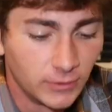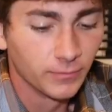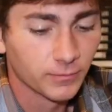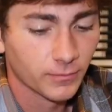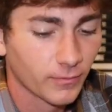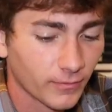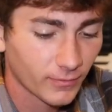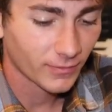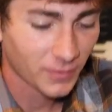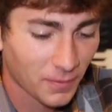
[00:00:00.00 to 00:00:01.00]
So
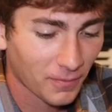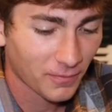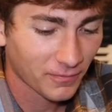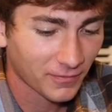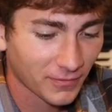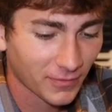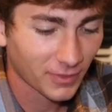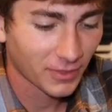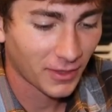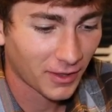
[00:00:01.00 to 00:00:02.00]
Michael's been talking to someone
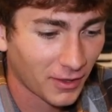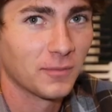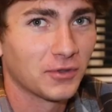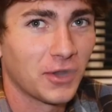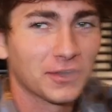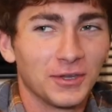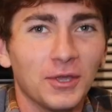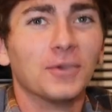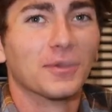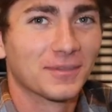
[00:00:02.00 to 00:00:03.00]
recently. Talking to
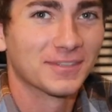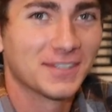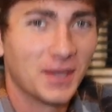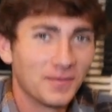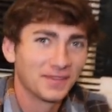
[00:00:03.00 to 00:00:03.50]
you. What's up?